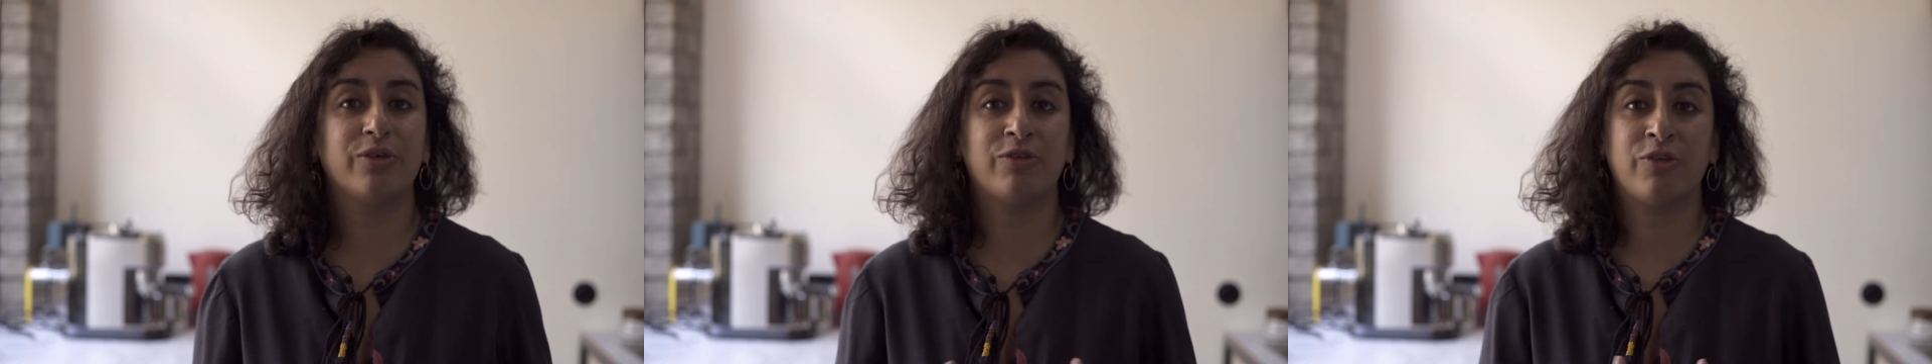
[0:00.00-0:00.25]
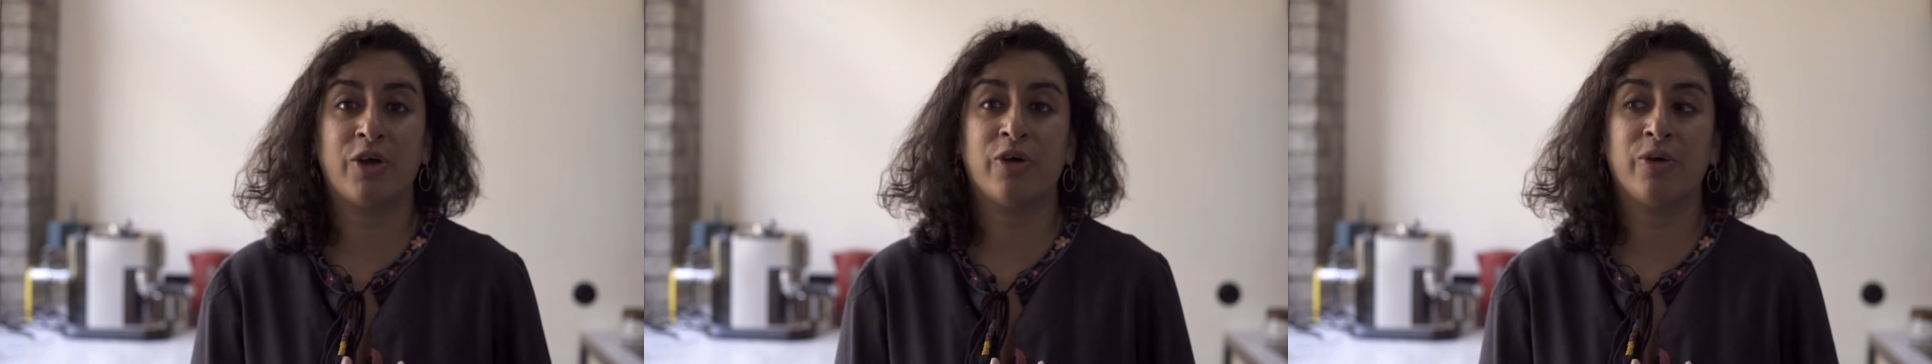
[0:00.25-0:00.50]

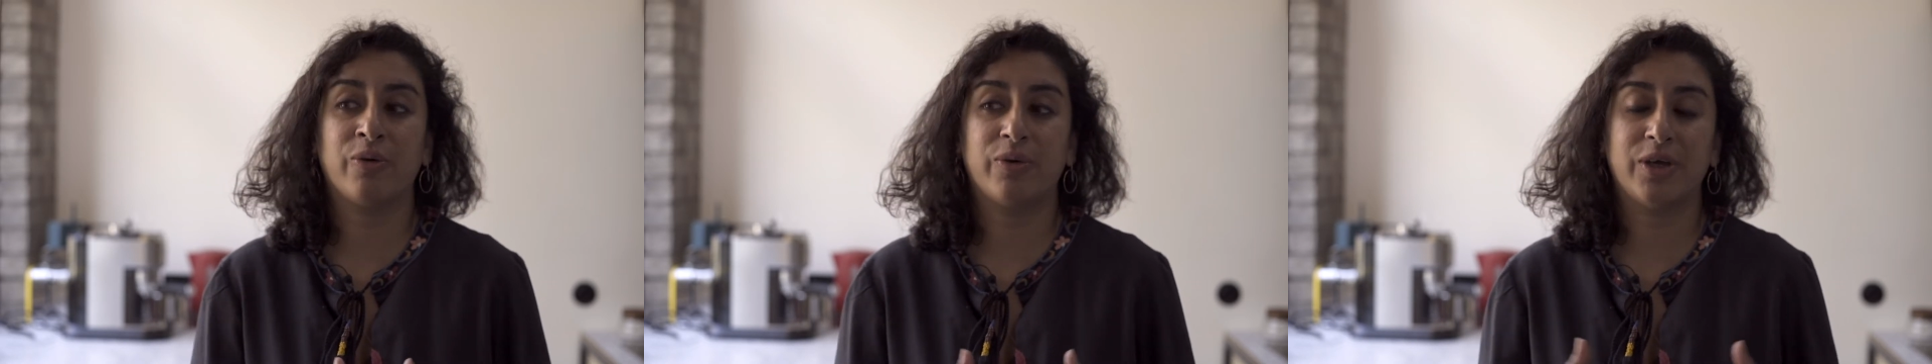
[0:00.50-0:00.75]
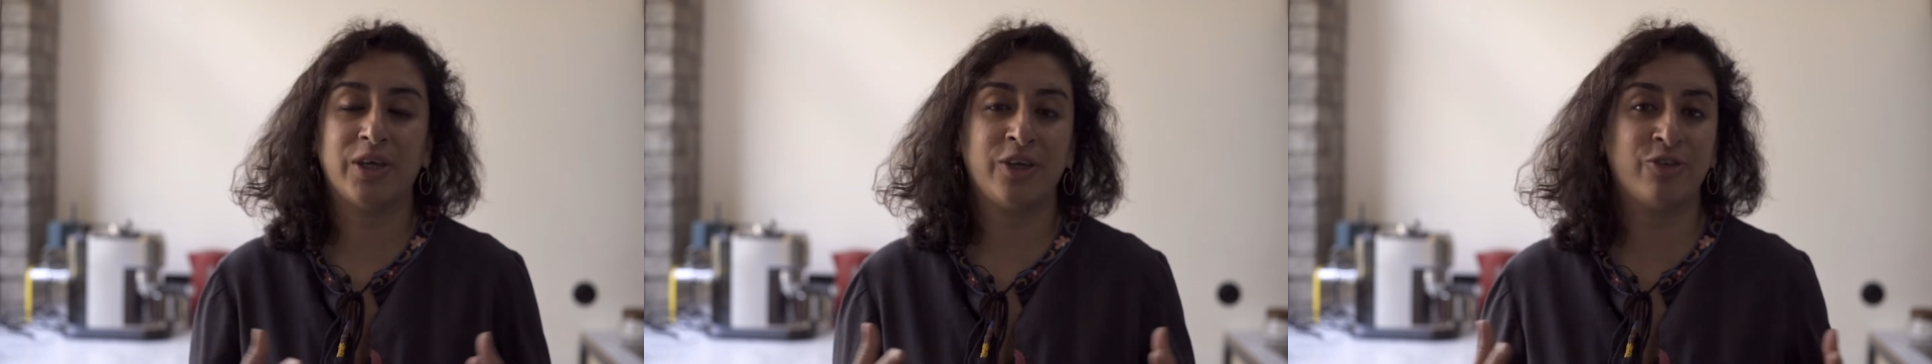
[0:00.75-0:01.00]
So
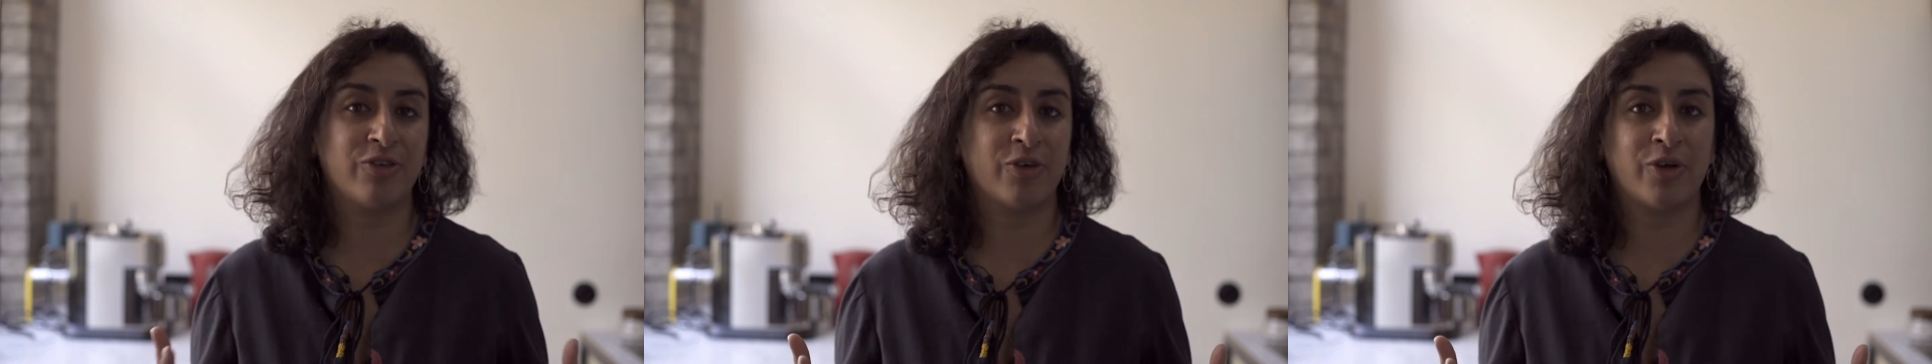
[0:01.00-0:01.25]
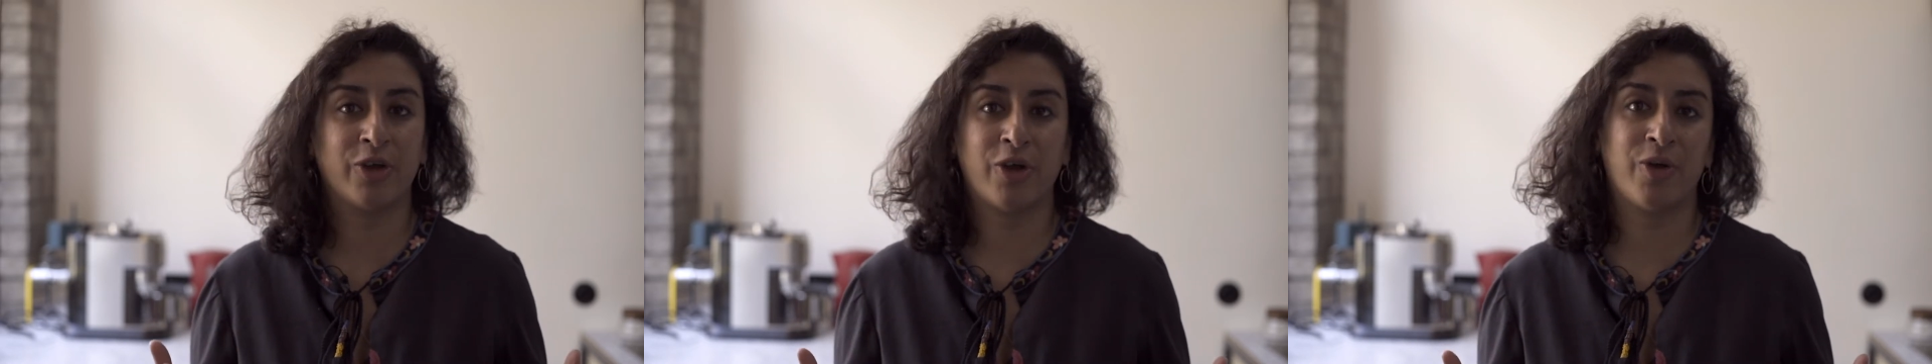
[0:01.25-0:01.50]
you just
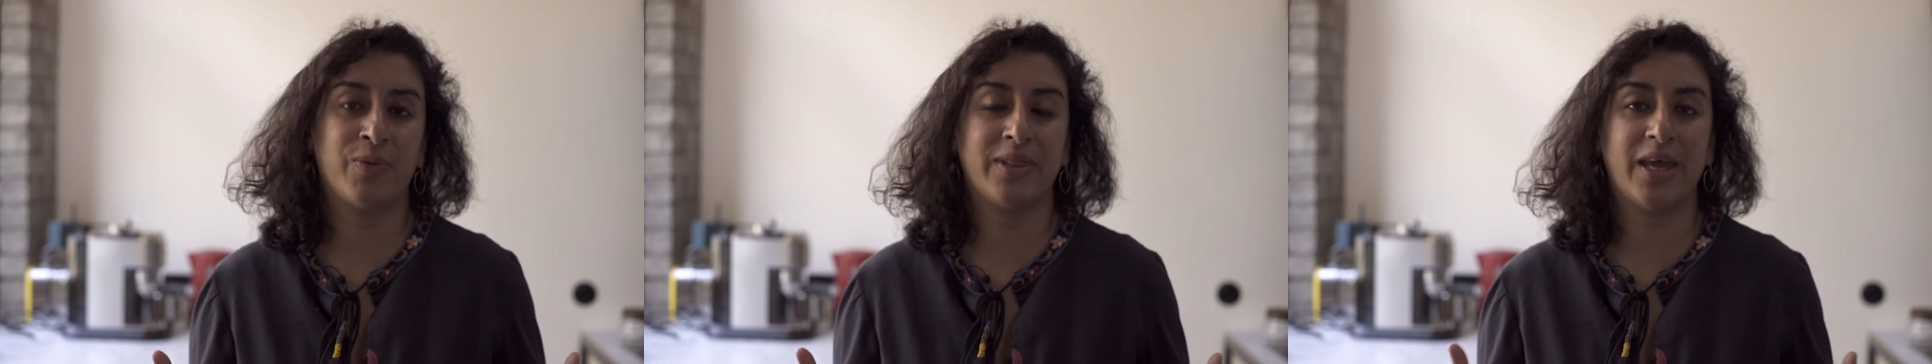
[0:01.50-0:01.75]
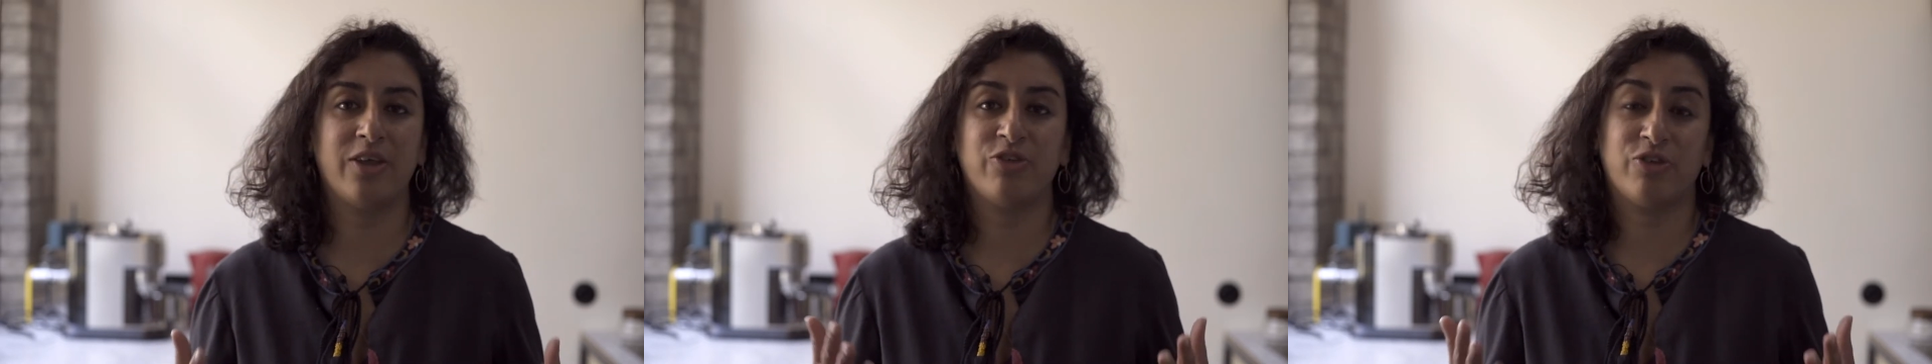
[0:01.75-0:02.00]
got to go with
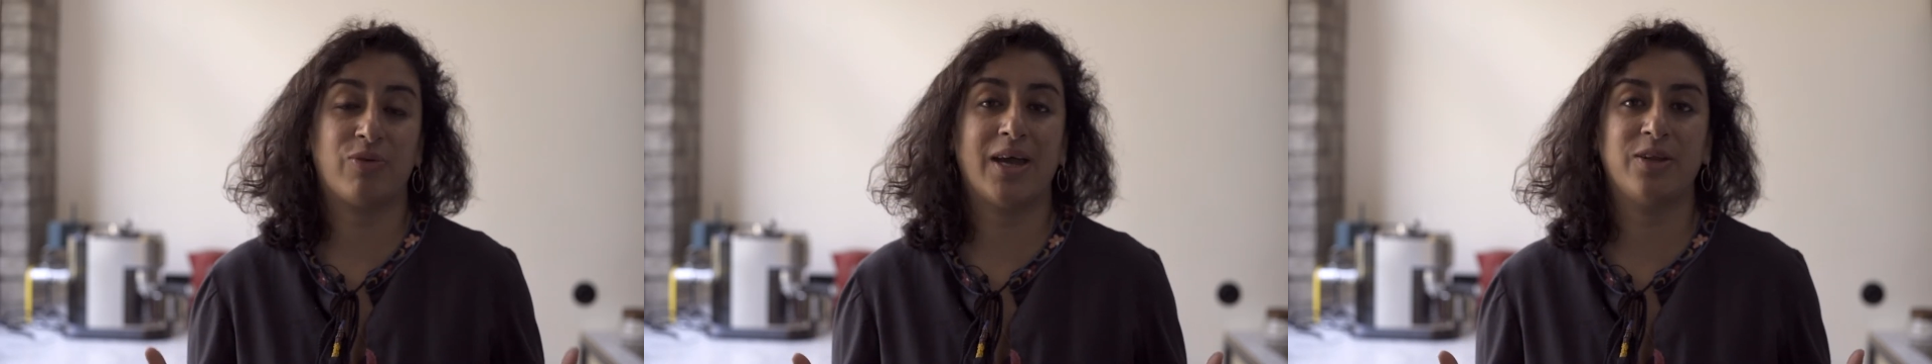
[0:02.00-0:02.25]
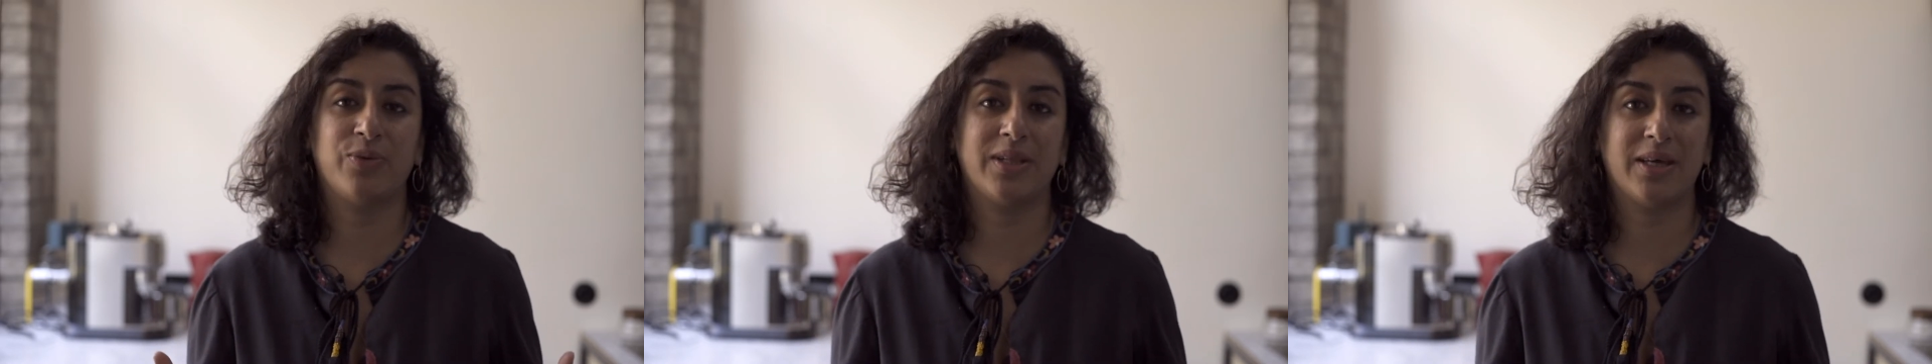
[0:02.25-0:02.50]
it, just
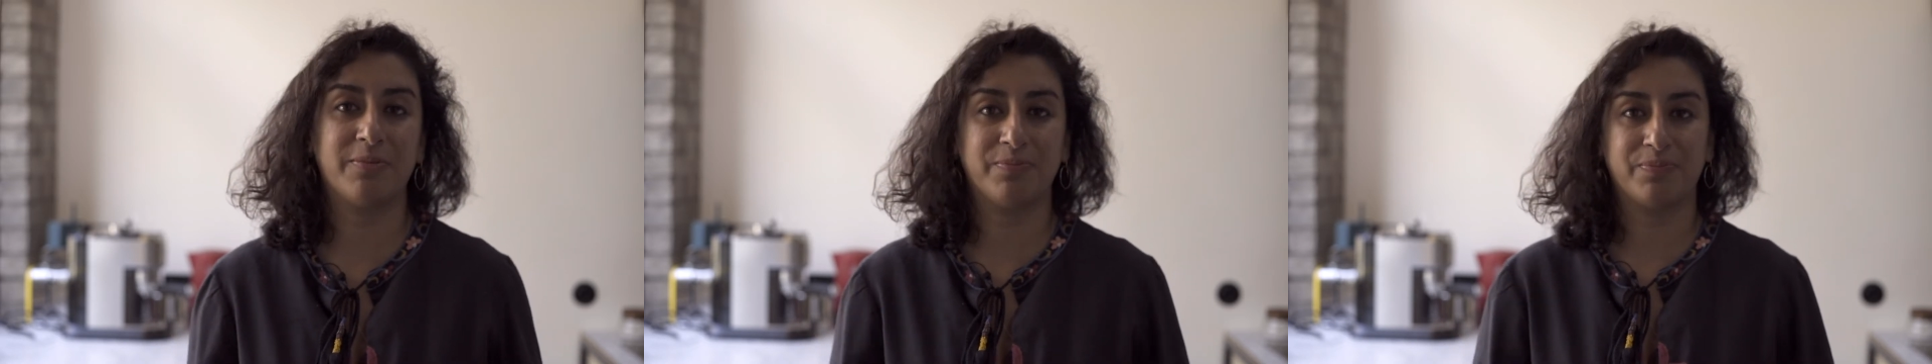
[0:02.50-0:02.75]
ride with it.